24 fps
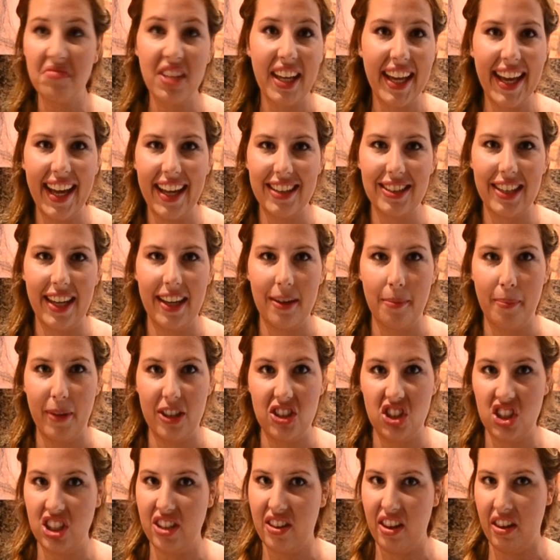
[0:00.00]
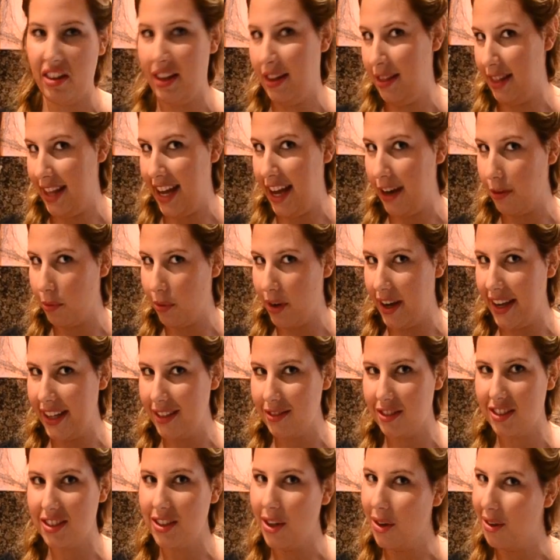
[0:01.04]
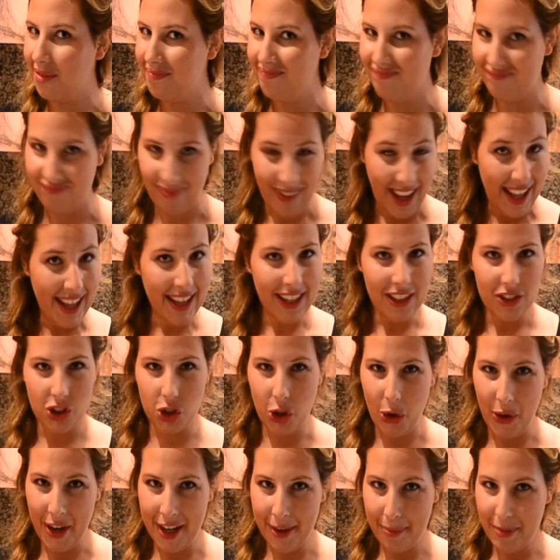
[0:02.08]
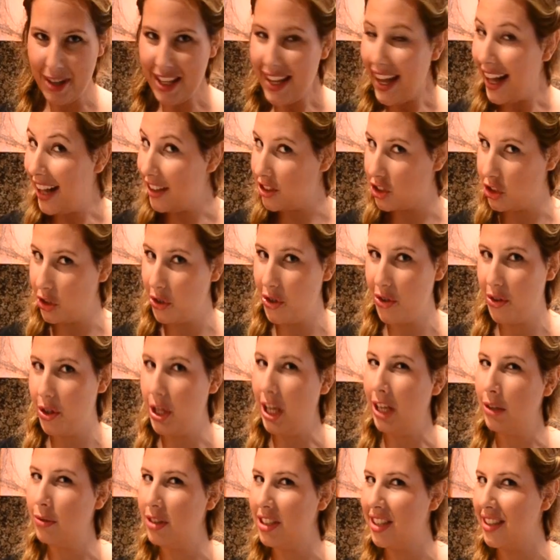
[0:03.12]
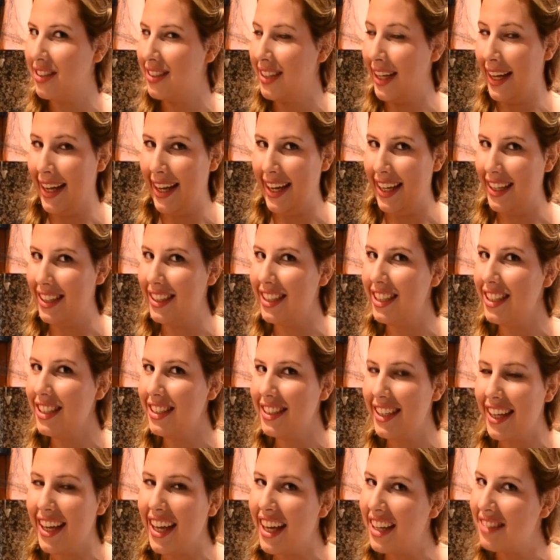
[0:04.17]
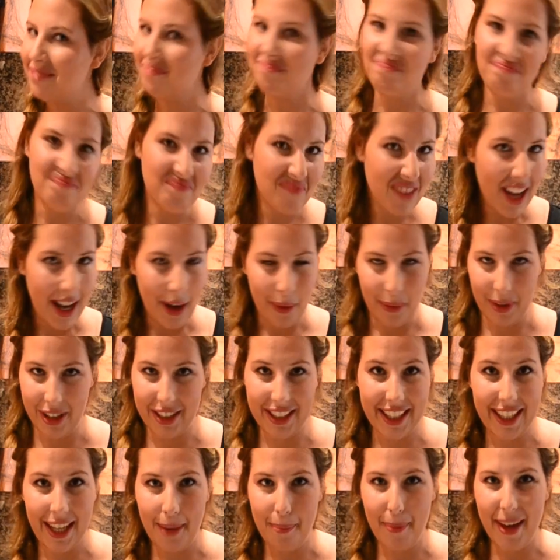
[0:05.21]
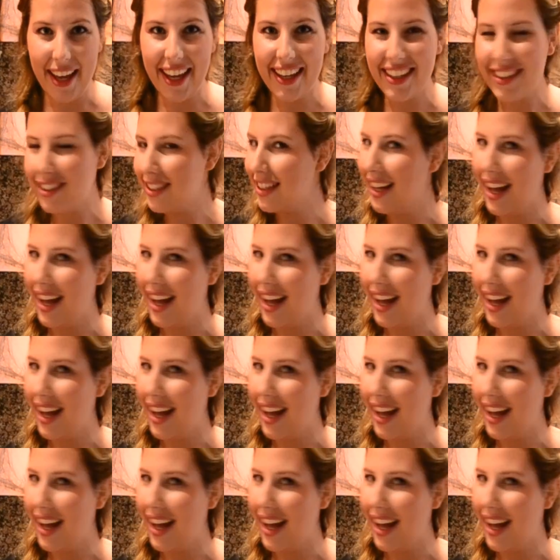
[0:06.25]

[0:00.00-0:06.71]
Can't get much easier than that, right? So, join me, I'll show you the ingredients you're gonna need and we're gonna make